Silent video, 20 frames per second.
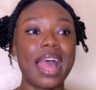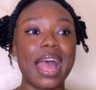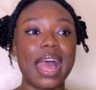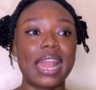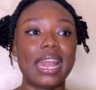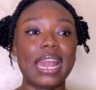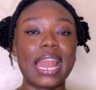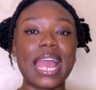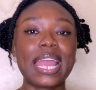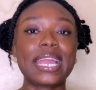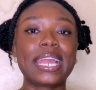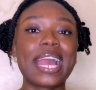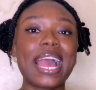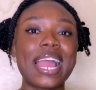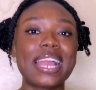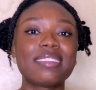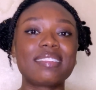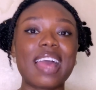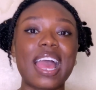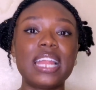Like
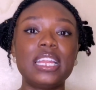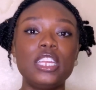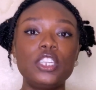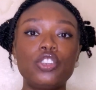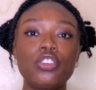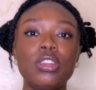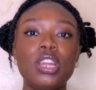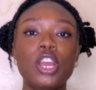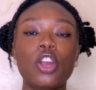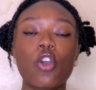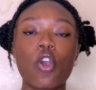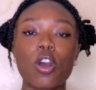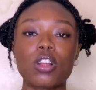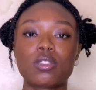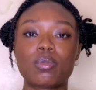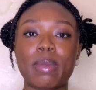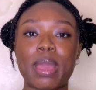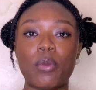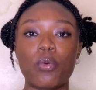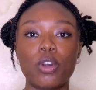guys, I literally
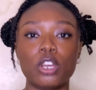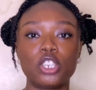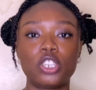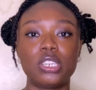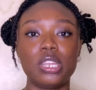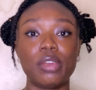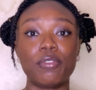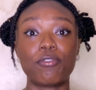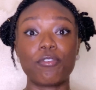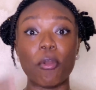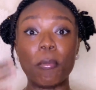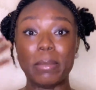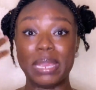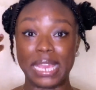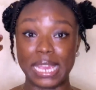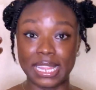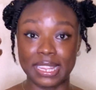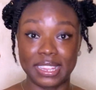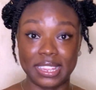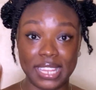cut my wash day from
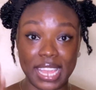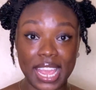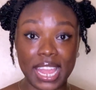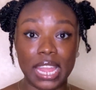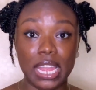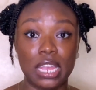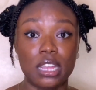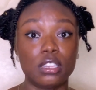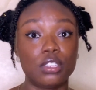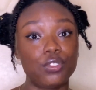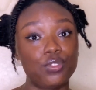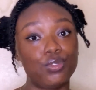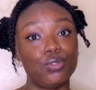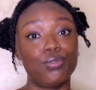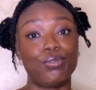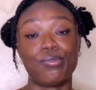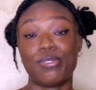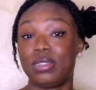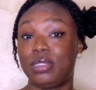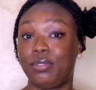a day to
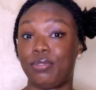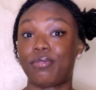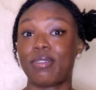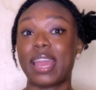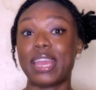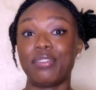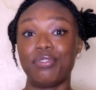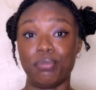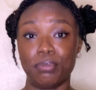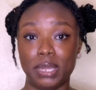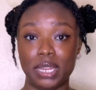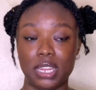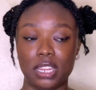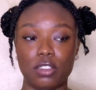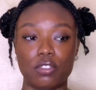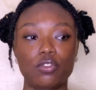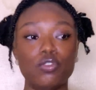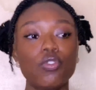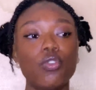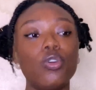45
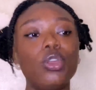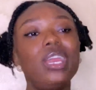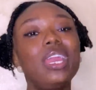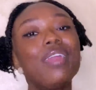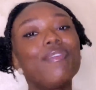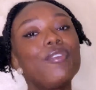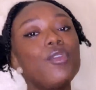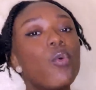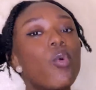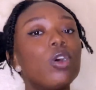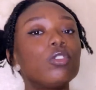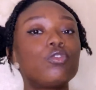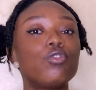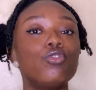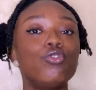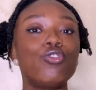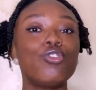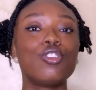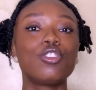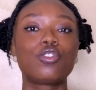minutes. So if you want to
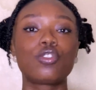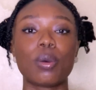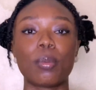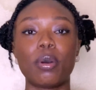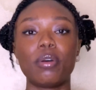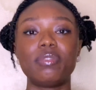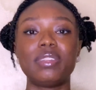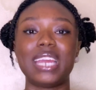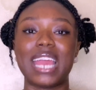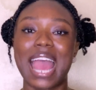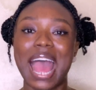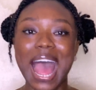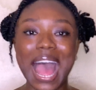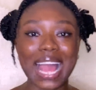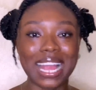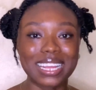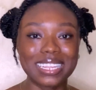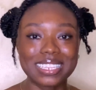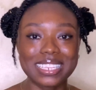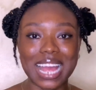know some of the
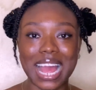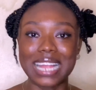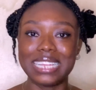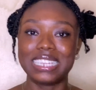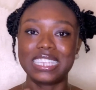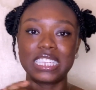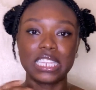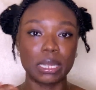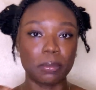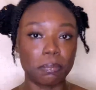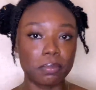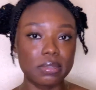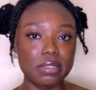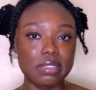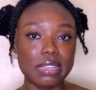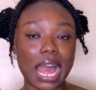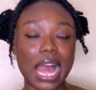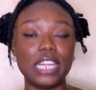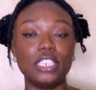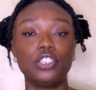hacks and tips
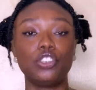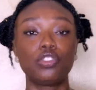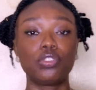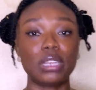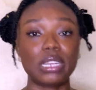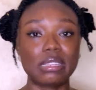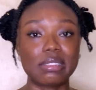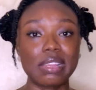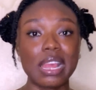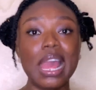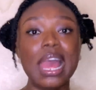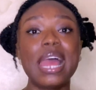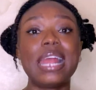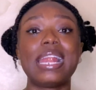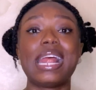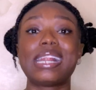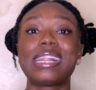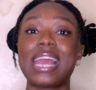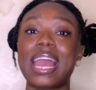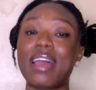and tricks
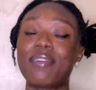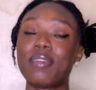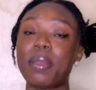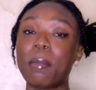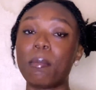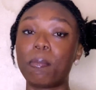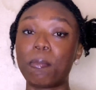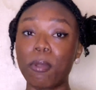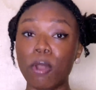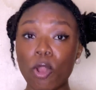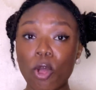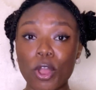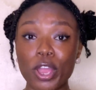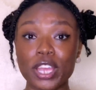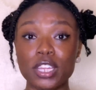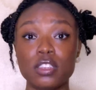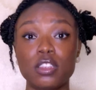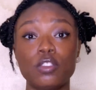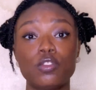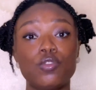that I have
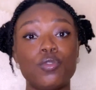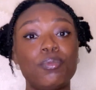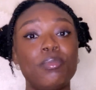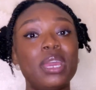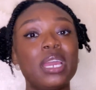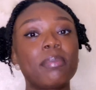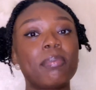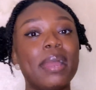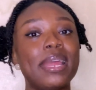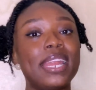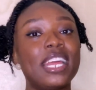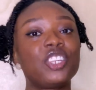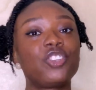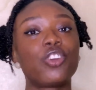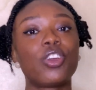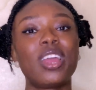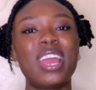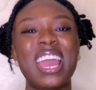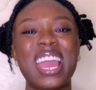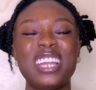employed to make my
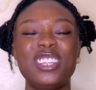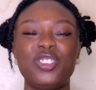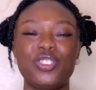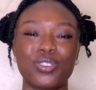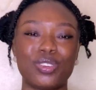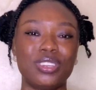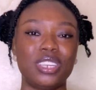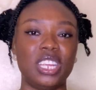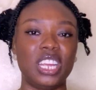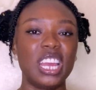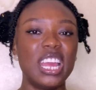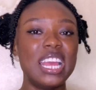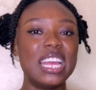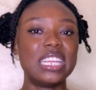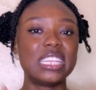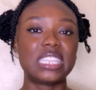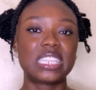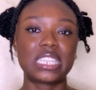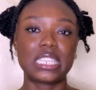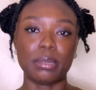natural hair journey
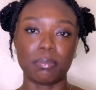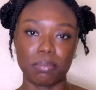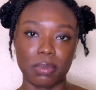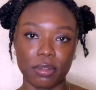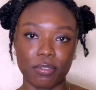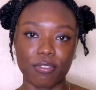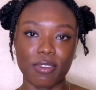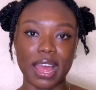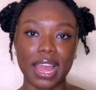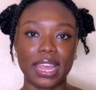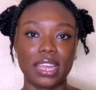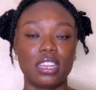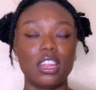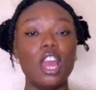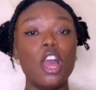simplified,